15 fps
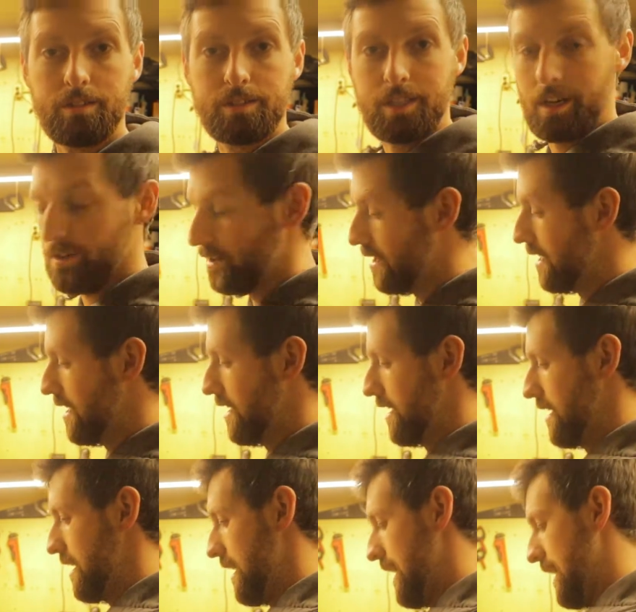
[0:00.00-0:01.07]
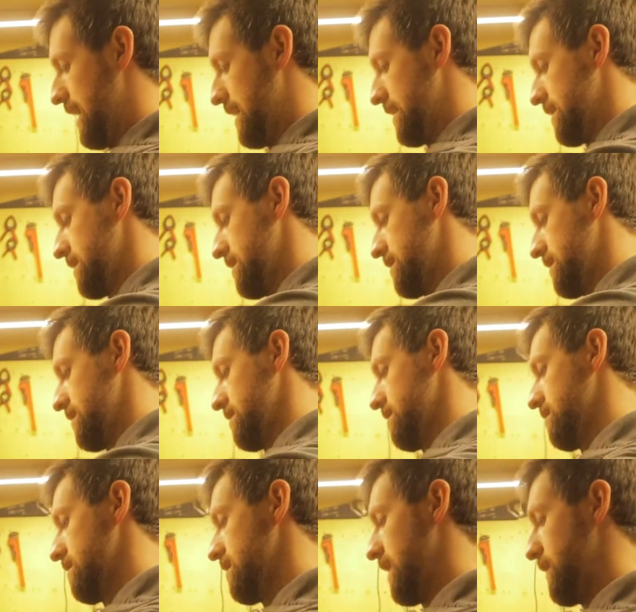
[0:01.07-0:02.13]
So, I
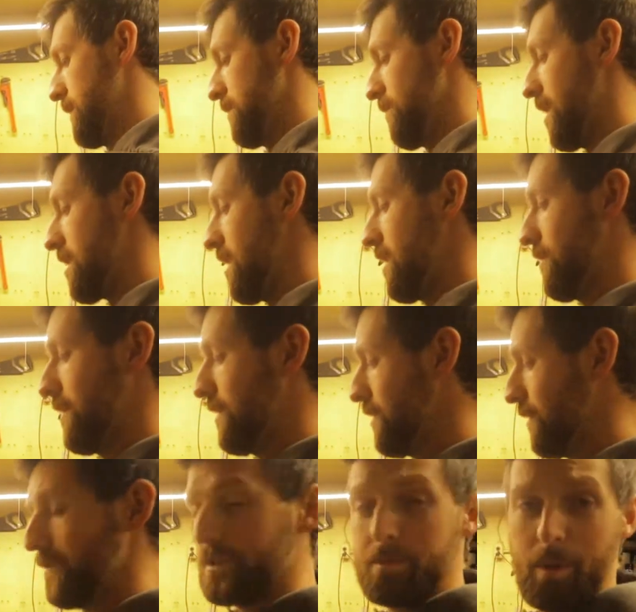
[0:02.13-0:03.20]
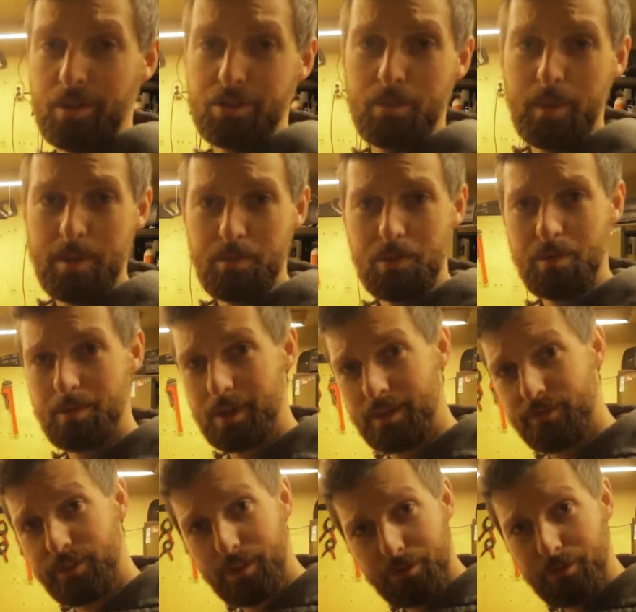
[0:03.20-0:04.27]
mean, Rock Auto, I don't know if you sponsor people, but
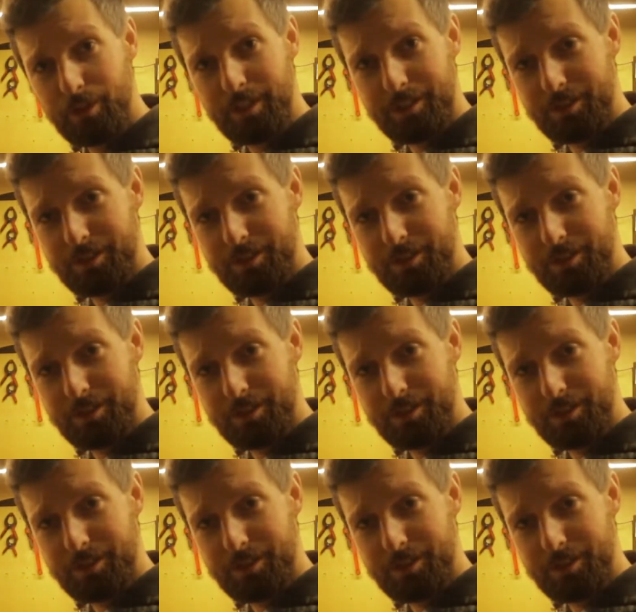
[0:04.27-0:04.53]
feel free